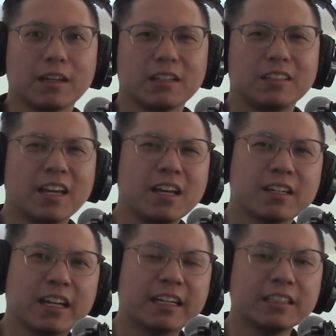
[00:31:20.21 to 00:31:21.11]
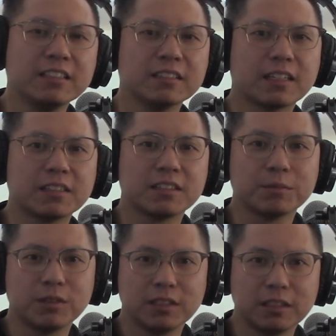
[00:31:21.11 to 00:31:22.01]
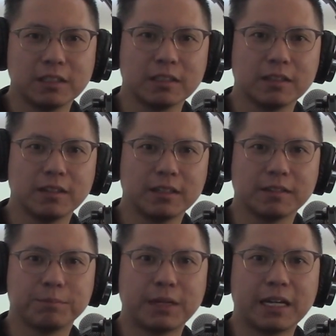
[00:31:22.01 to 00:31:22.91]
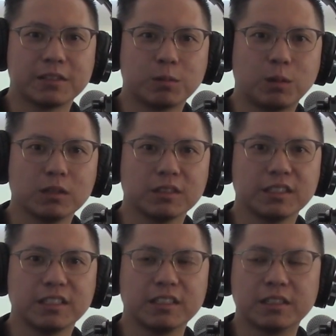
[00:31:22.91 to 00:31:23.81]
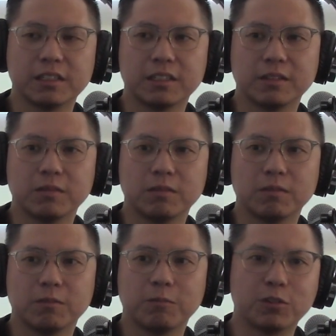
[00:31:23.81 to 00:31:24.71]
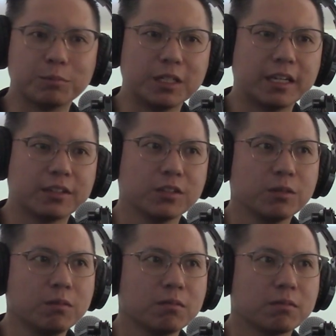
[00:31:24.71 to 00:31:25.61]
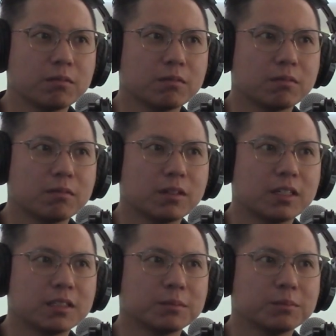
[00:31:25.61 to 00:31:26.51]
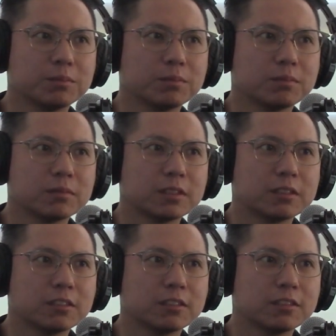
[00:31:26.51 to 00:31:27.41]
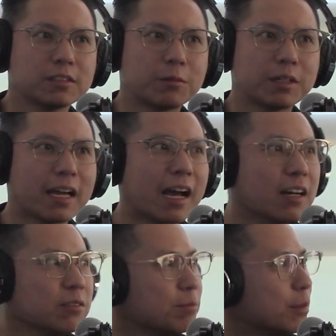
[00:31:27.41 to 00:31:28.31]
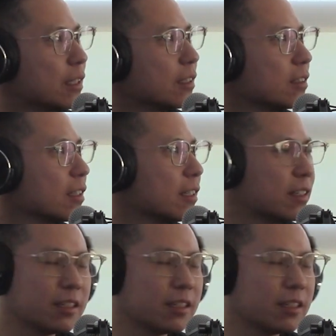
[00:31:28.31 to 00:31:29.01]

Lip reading: Yeah, and I think that's something like a bad quality for me and you, um, that we have, because like,